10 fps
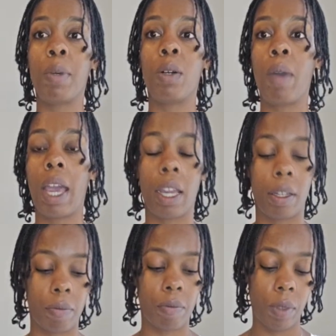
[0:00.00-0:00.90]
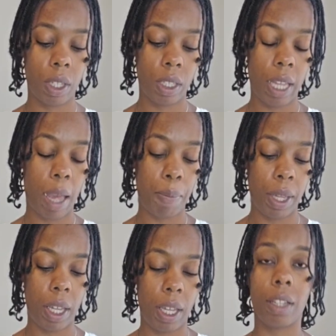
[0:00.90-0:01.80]
away. Tap
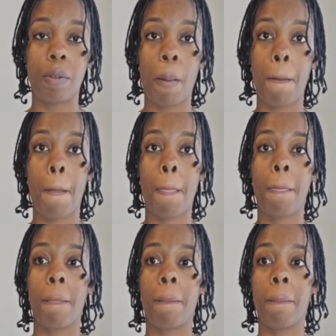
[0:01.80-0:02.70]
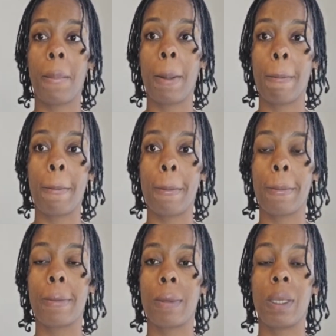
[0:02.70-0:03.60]
in. And
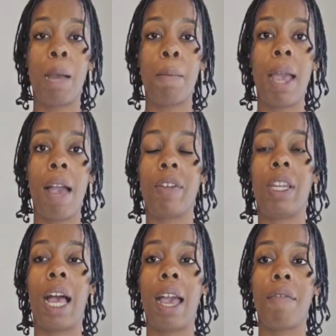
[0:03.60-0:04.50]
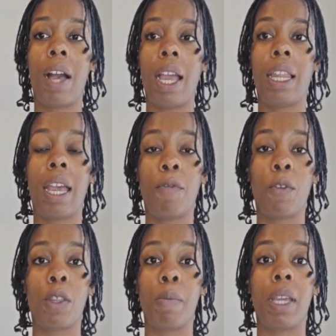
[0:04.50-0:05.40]
have a live highlight for
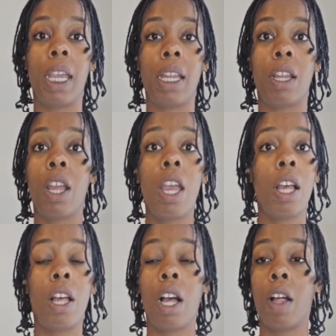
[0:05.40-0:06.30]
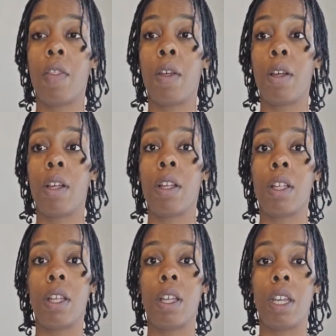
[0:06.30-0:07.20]
the beginning.
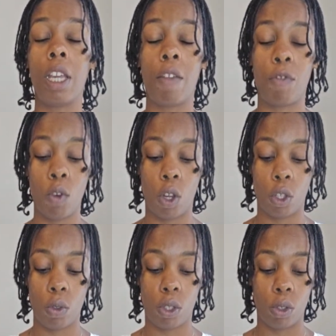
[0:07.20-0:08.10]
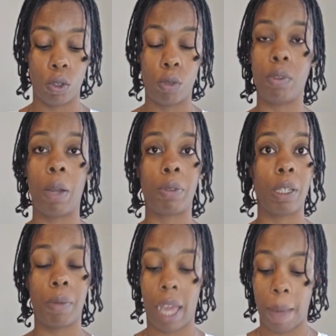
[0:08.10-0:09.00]
If you on YouTube, there was
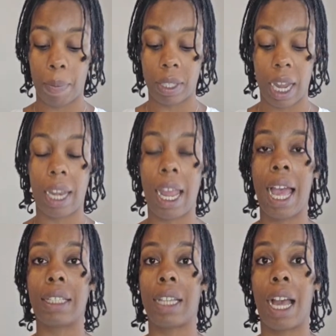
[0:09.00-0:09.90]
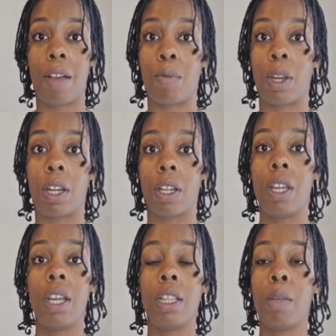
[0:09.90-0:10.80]
something happened to that last live where
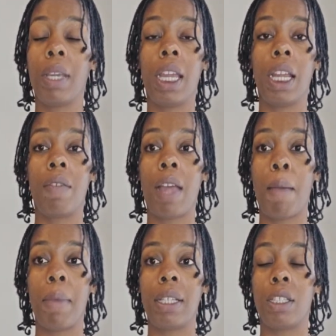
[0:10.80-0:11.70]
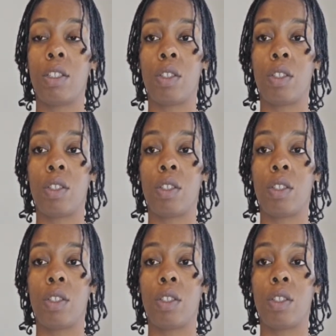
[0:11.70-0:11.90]
the beginning of that message